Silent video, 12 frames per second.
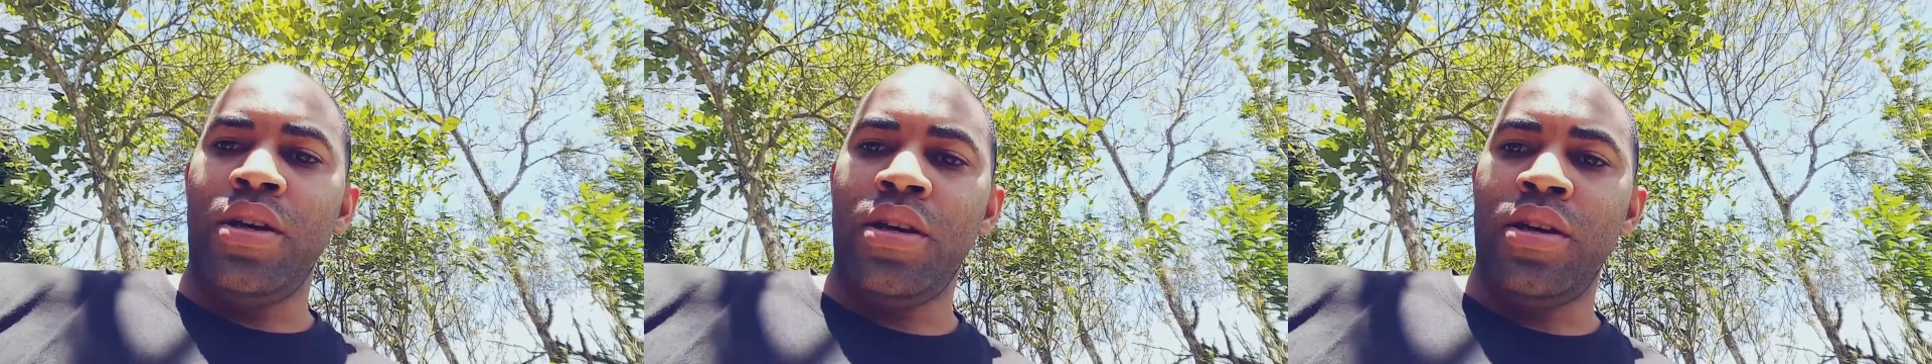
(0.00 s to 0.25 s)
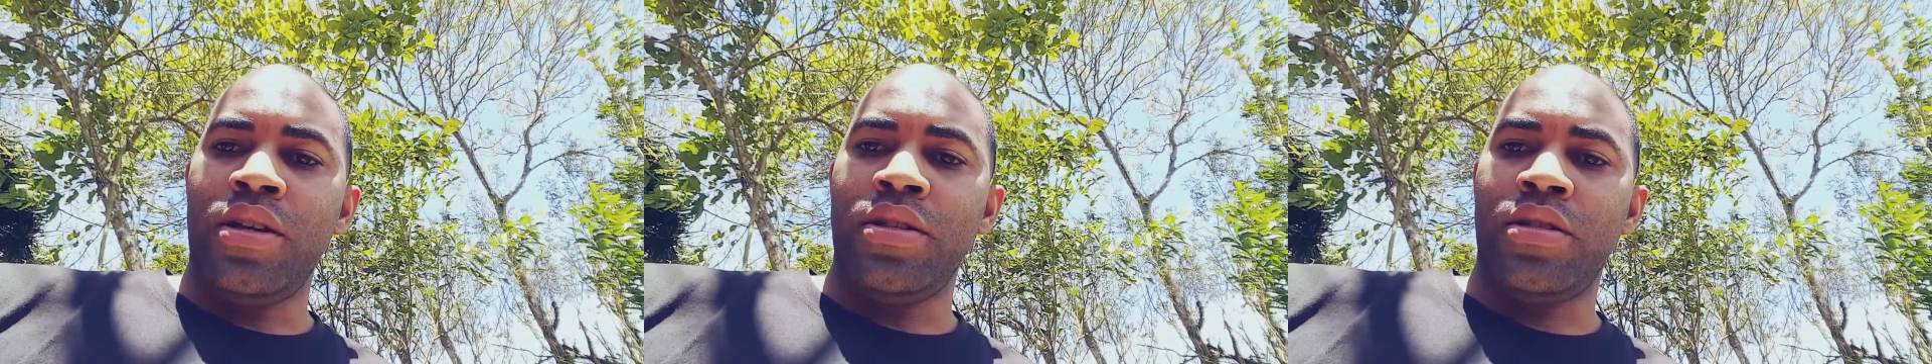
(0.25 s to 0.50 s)

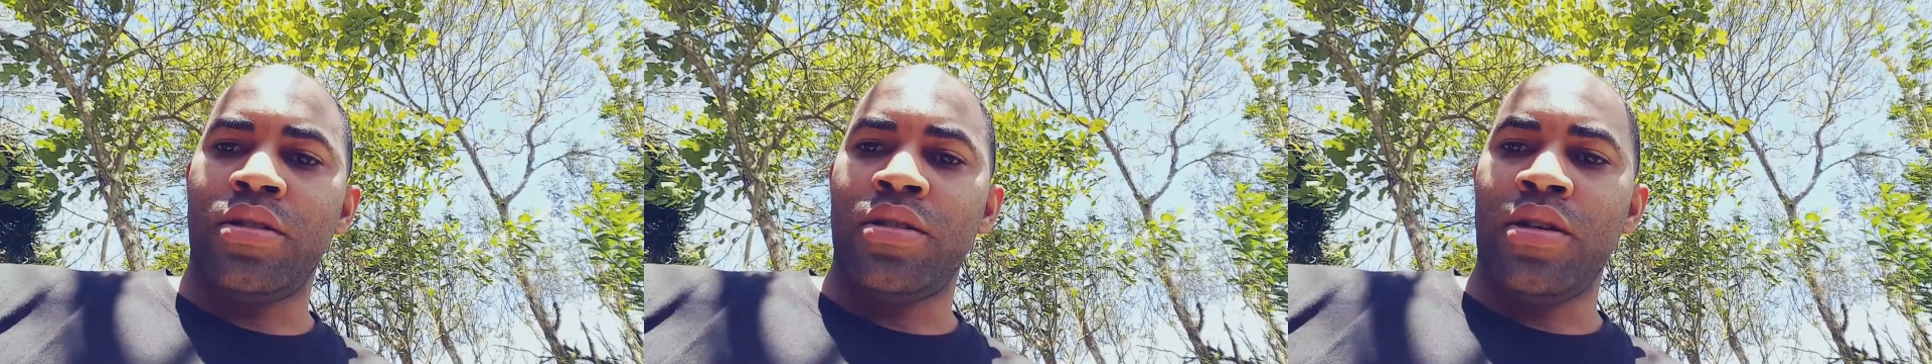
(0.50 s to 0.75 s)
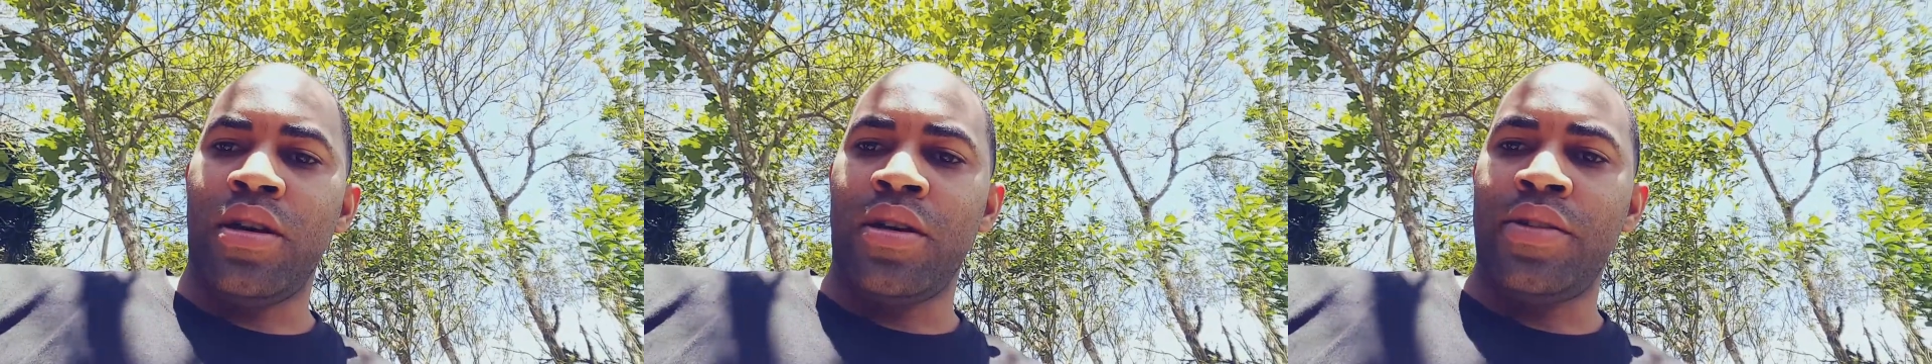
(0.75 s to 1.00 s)
is
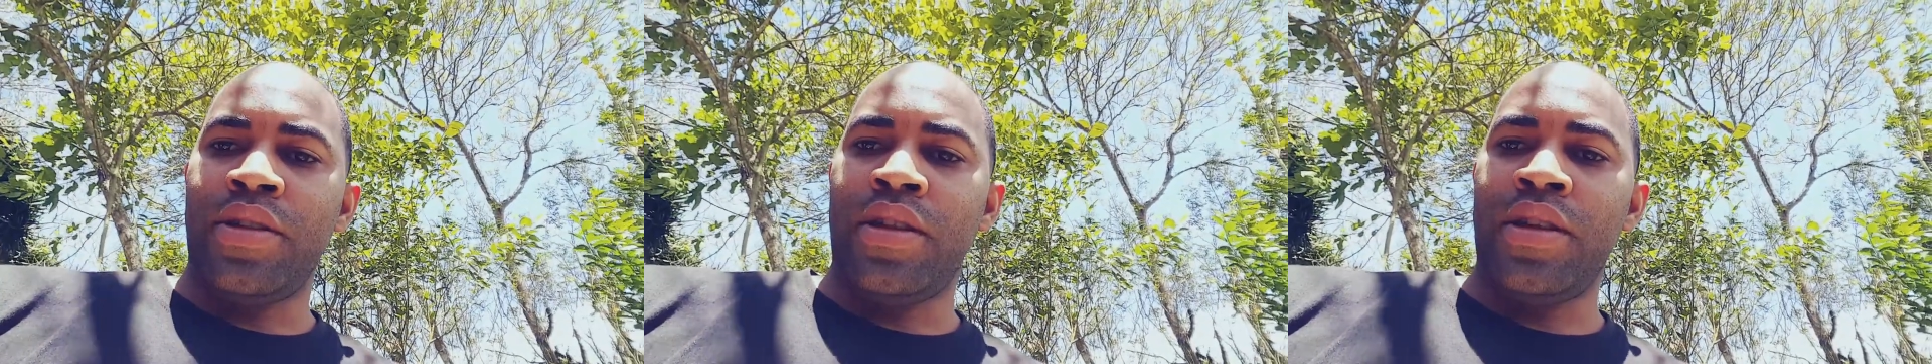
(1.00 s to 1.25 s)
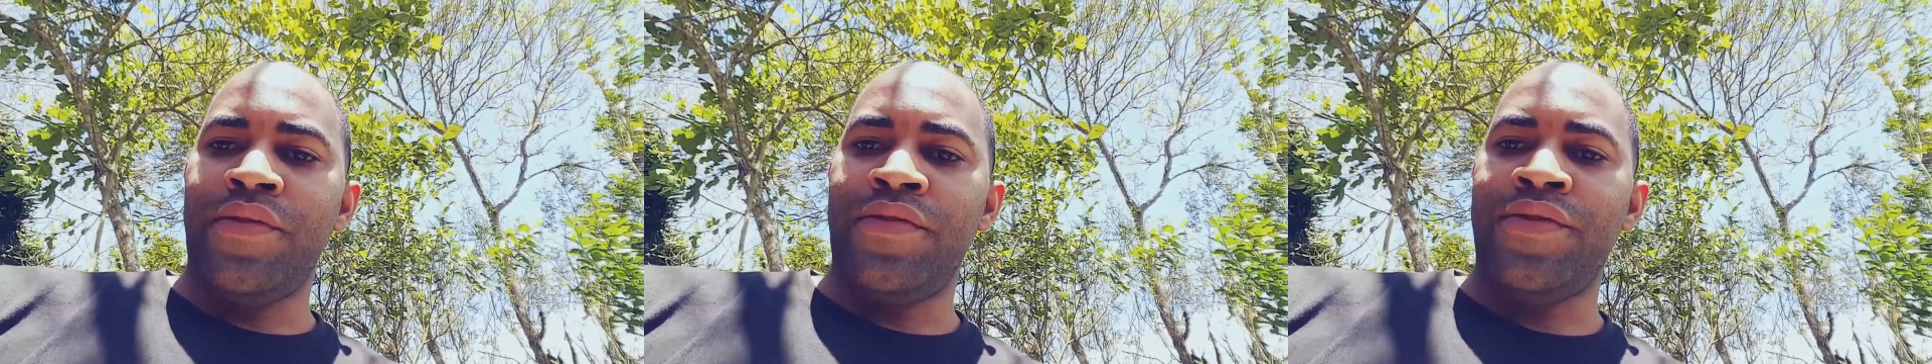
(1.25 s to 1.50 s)

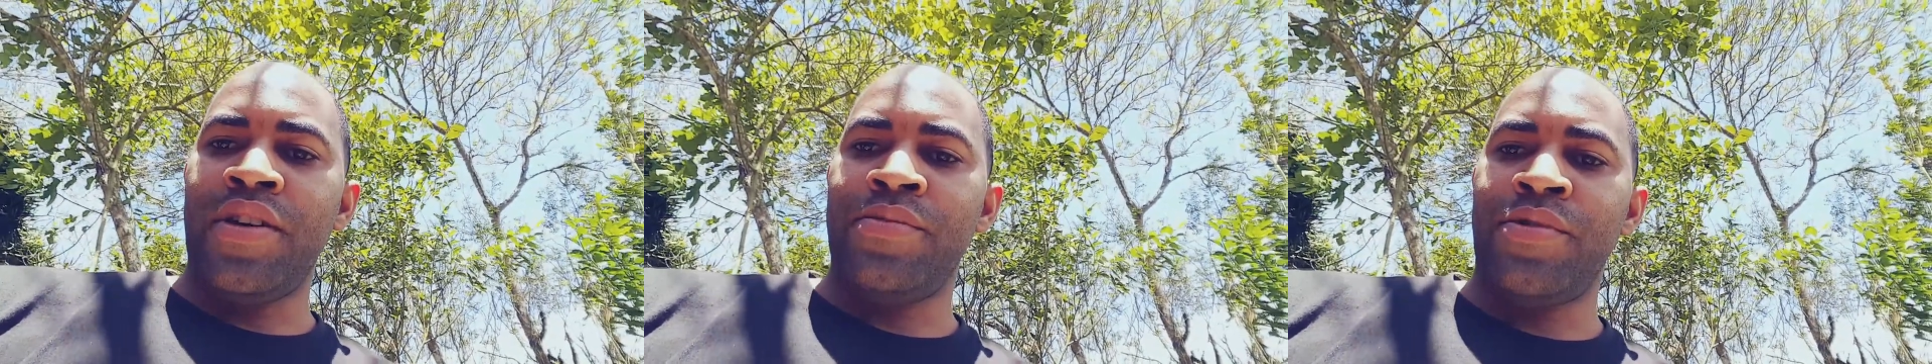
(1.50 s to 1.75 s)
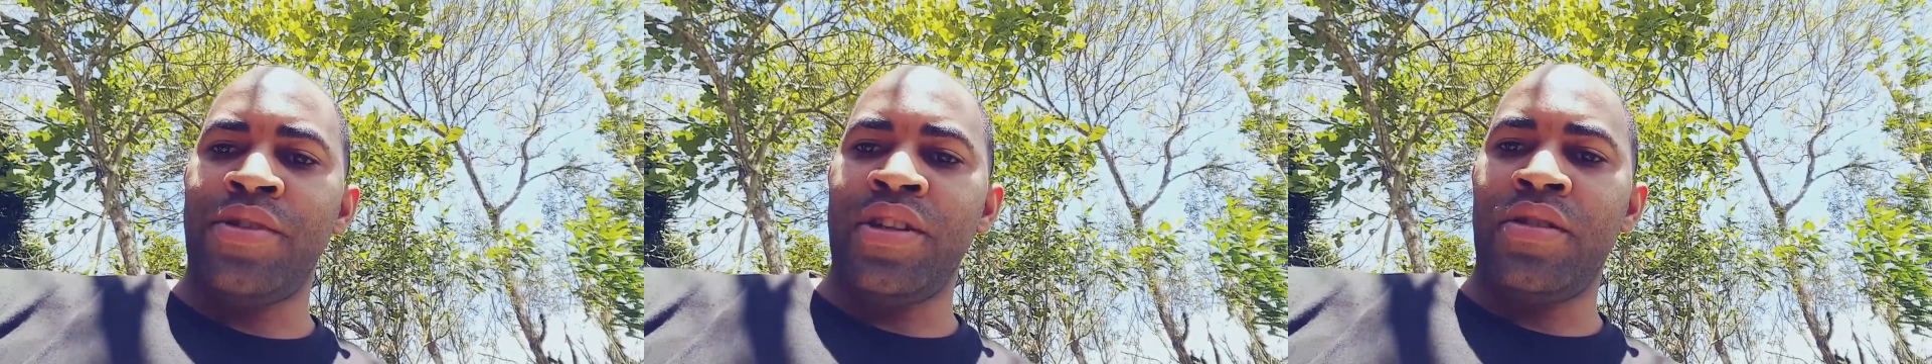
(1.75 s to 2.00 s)
the
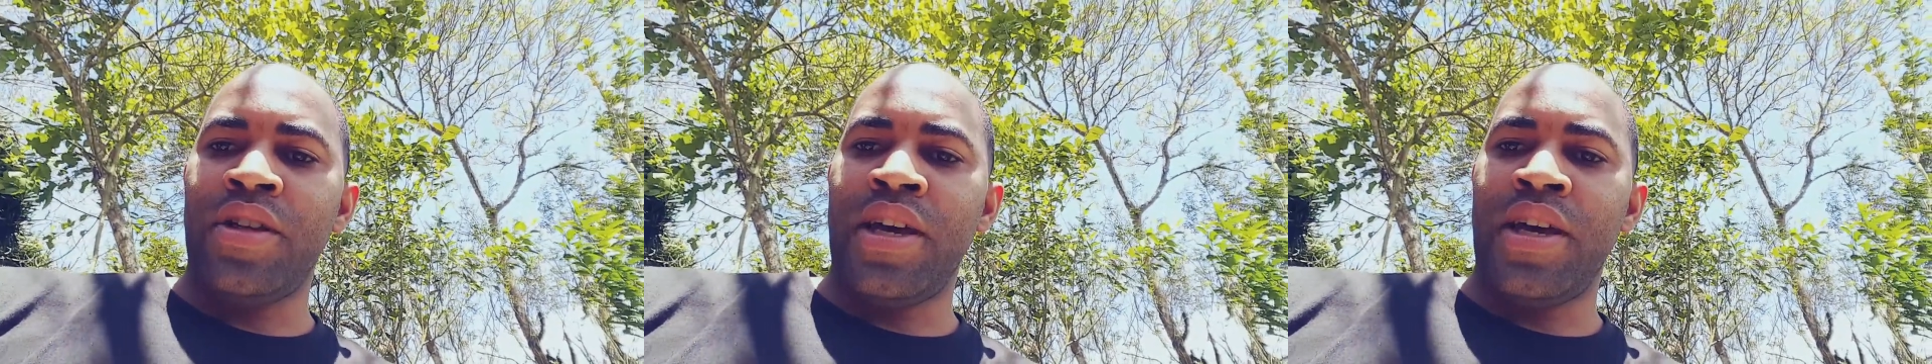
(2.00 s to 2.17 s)
favorite